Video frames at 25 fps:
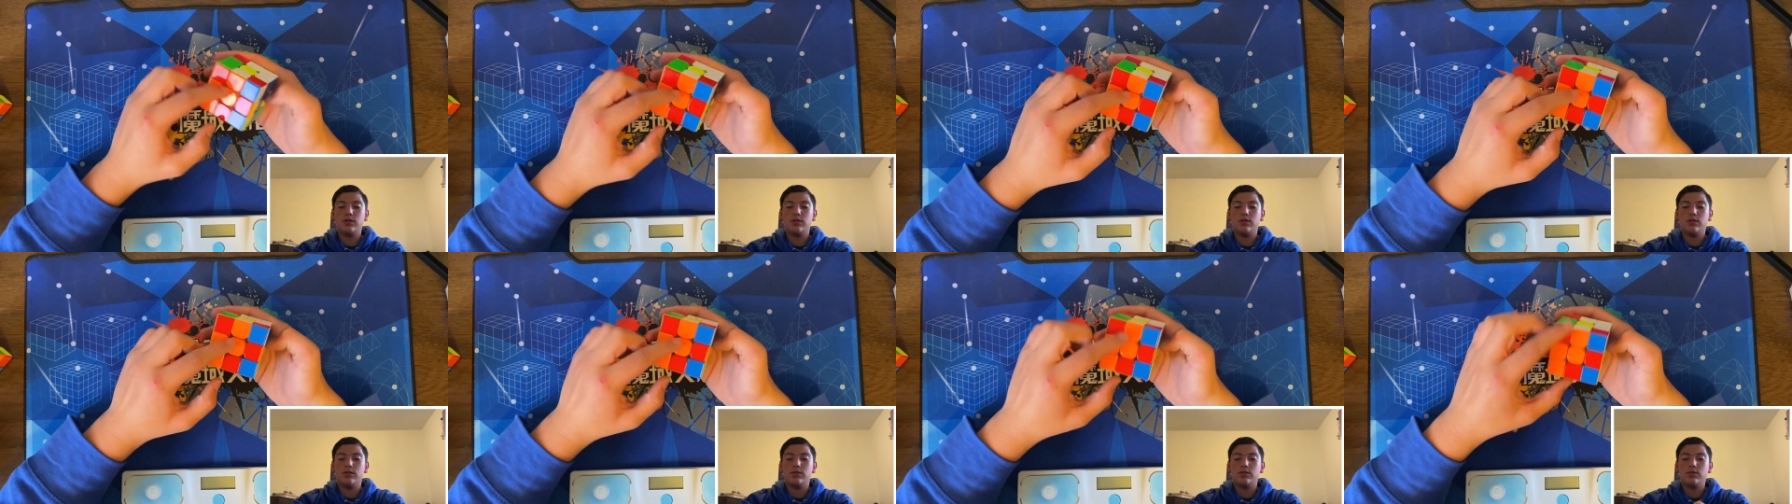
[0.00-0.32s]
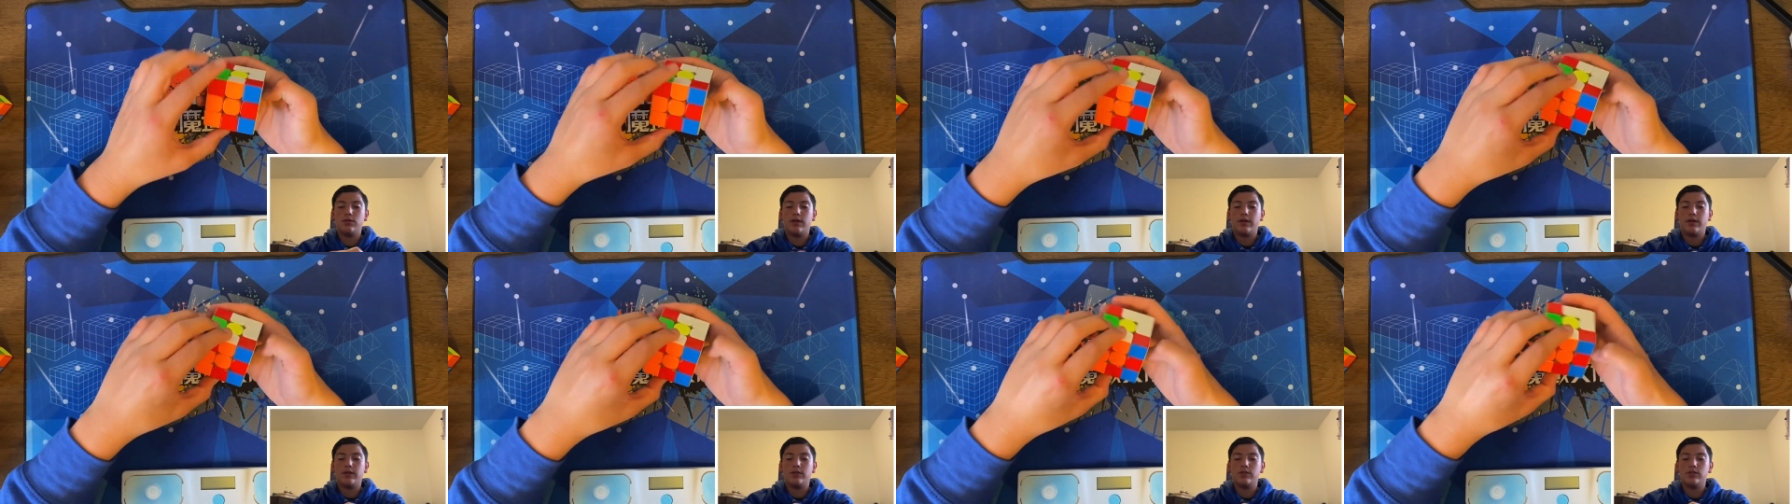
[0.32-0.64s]
so I
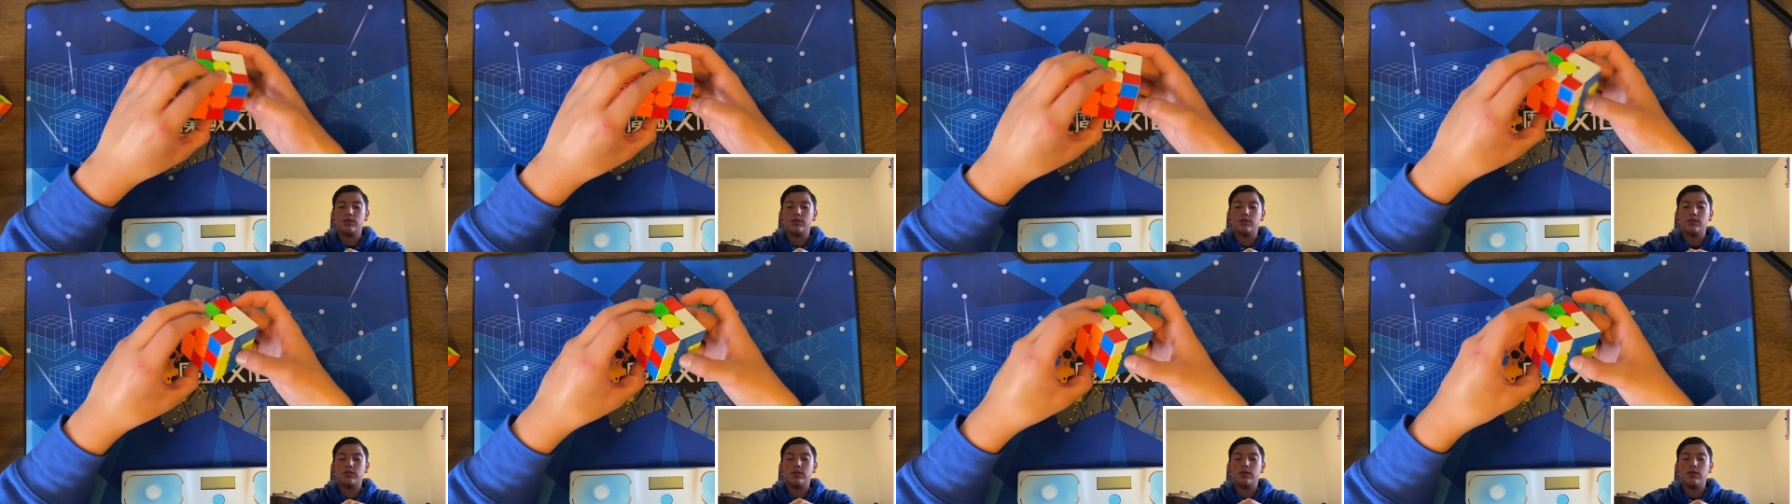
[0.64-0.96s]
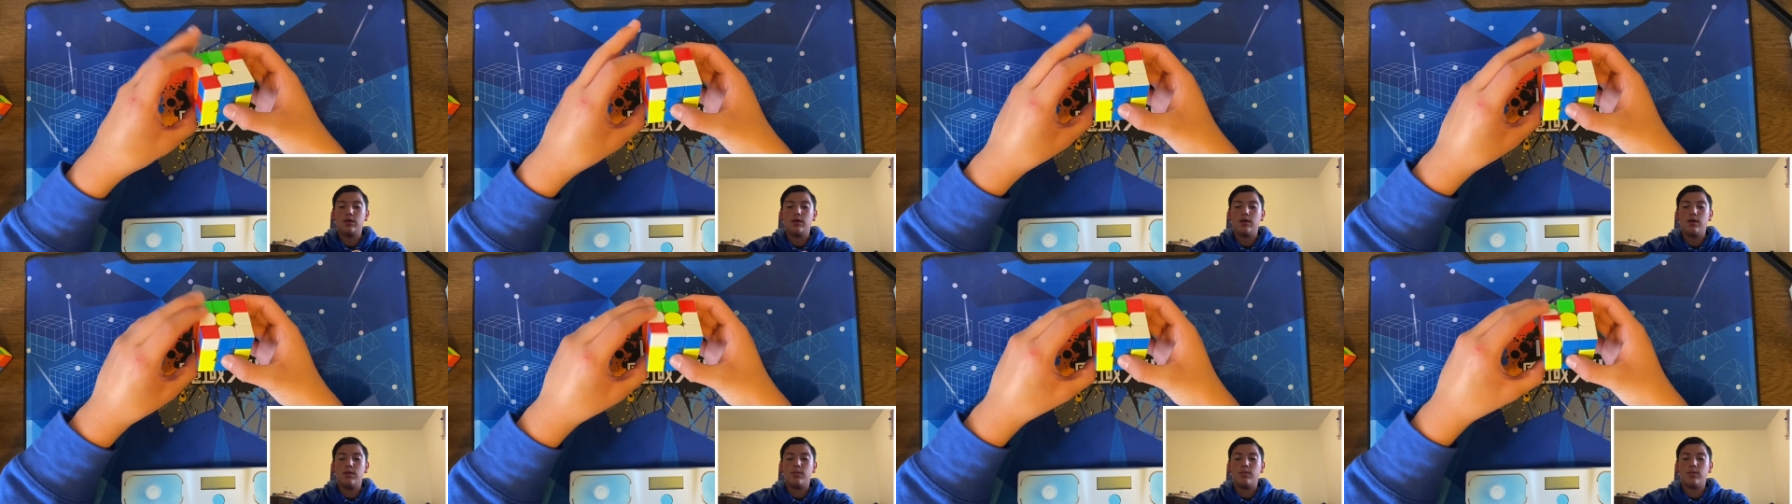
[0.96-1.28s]
can just
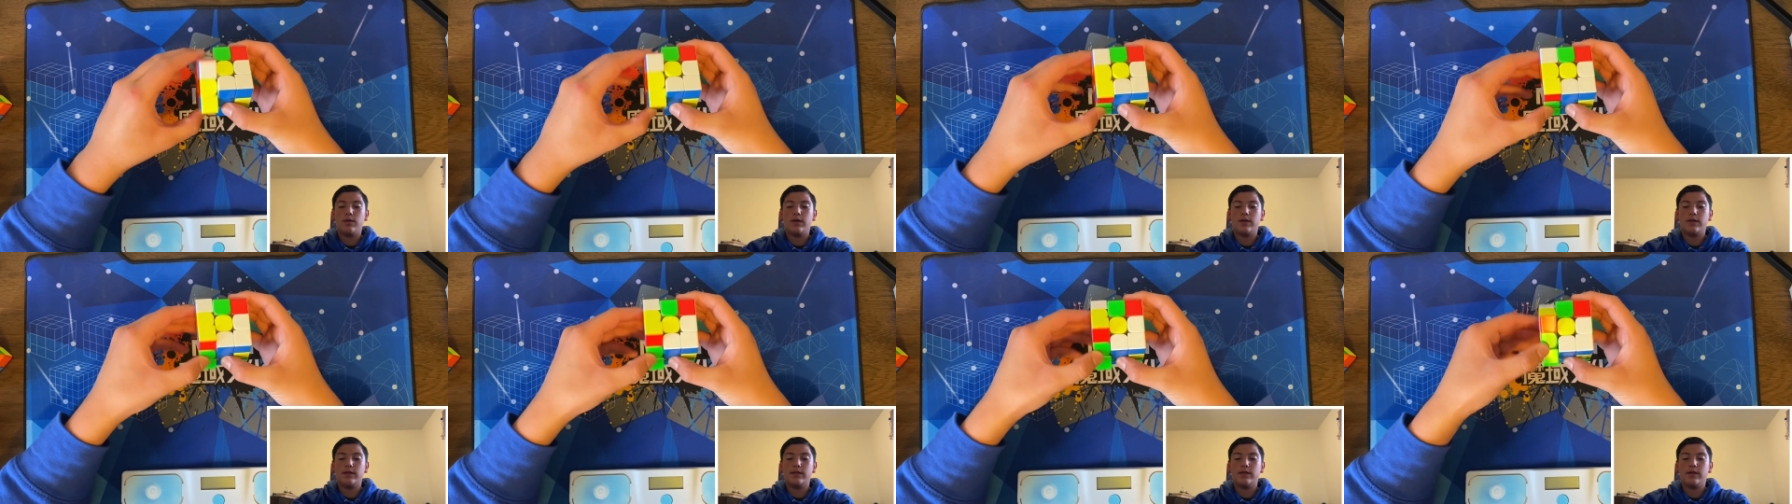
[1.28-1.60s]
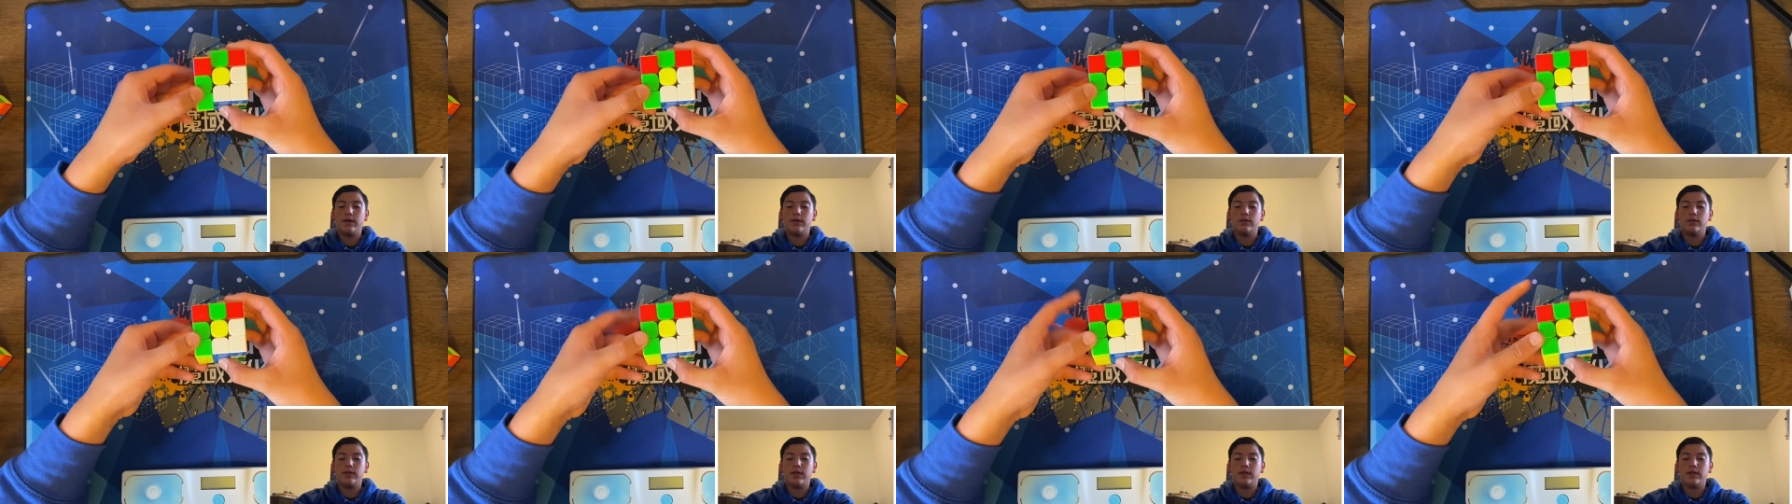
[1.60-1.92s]
bring it
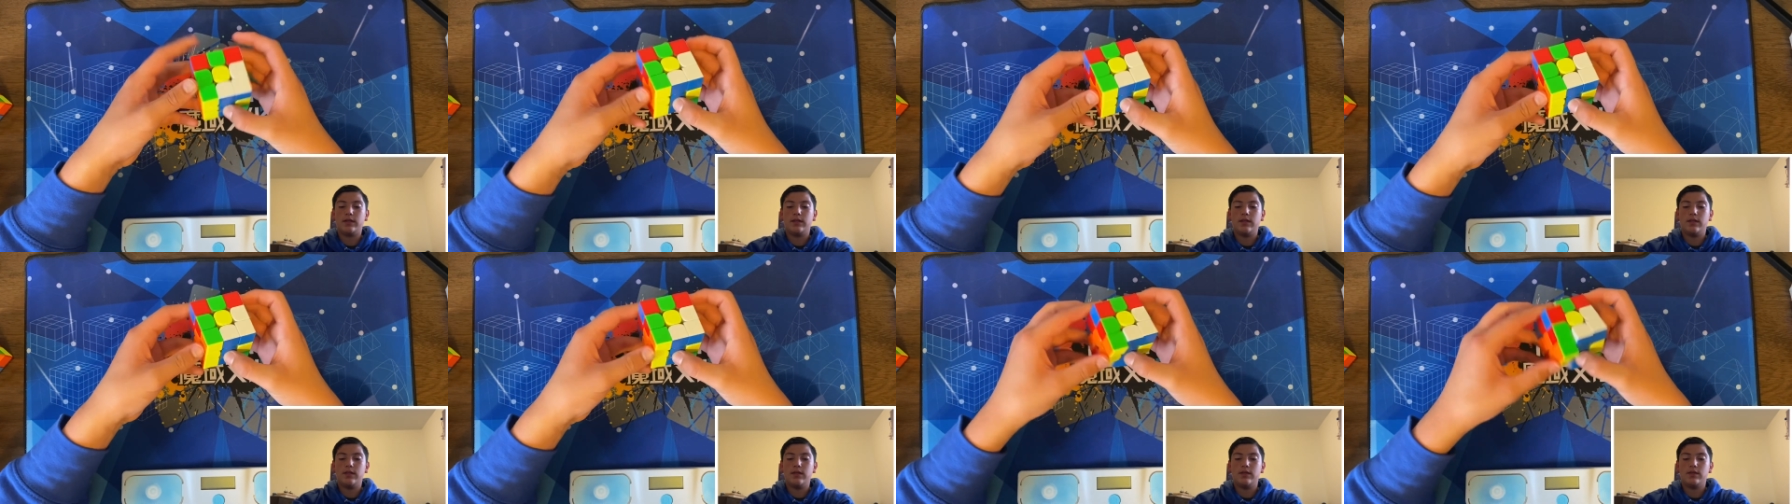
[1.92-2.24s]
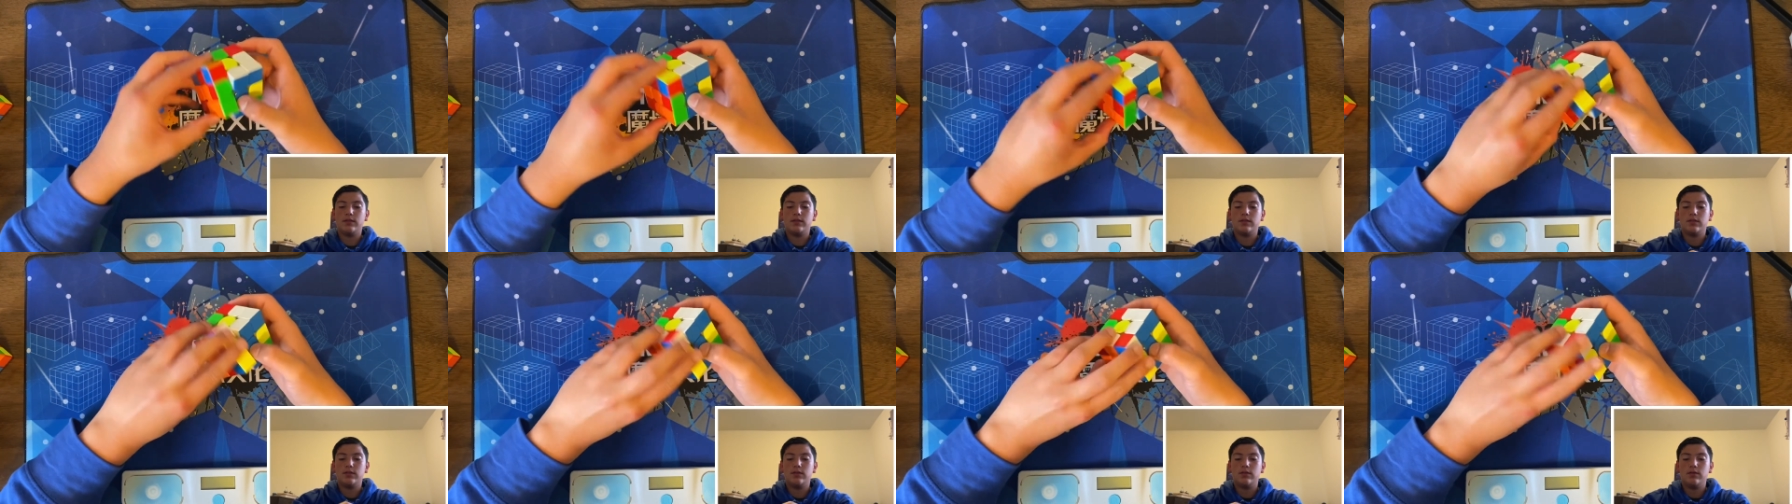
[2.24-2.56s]
down like
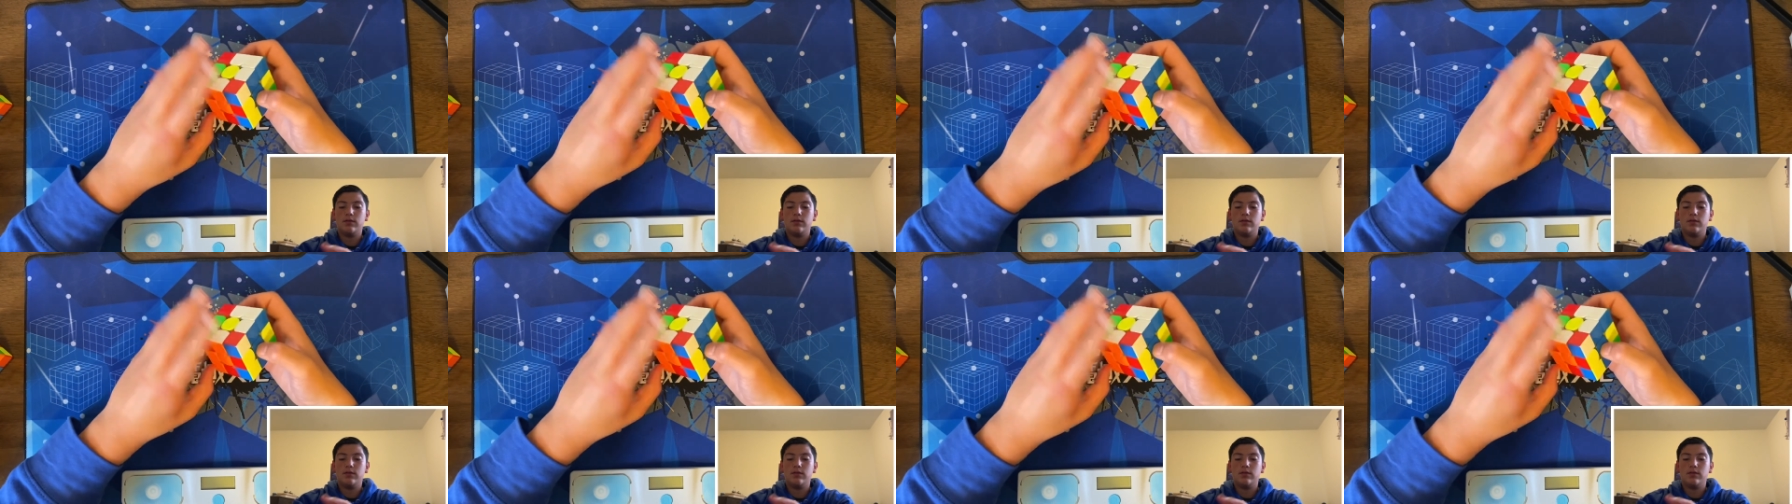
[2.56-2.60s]
this